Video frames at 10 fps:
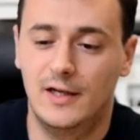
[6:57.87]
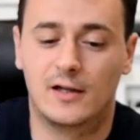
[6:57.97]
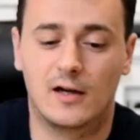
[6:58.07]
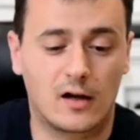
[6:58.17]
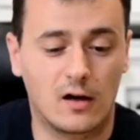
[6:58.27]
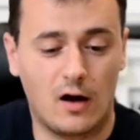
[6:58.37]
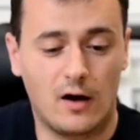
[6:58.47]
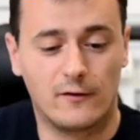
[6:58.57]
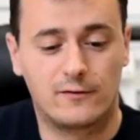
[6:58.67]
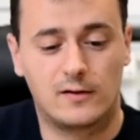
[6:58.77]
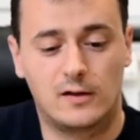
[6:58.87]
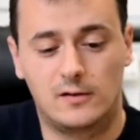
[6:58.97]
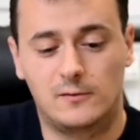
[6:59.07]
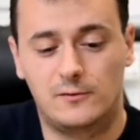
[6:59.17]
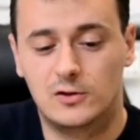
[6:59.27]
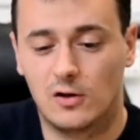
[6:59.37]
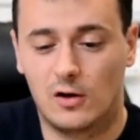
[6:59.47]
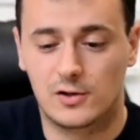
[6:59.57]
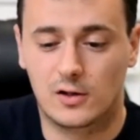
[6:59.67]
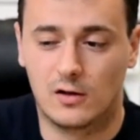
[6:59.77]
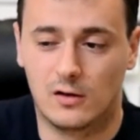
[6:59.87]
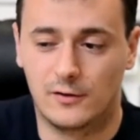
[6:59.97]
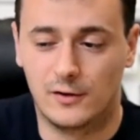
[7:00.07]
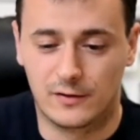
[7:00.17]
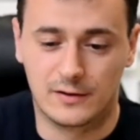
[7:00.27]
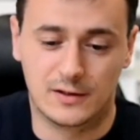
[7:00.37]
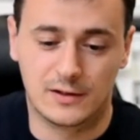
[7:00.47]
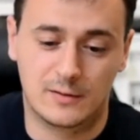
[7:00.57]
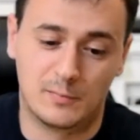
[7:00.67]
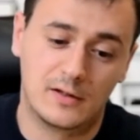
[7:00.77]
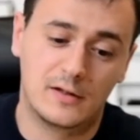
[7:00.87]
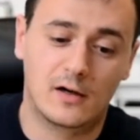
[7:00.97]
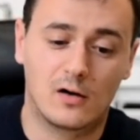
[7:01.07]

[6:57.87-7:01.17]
There are like a lot of physiological differences, but there are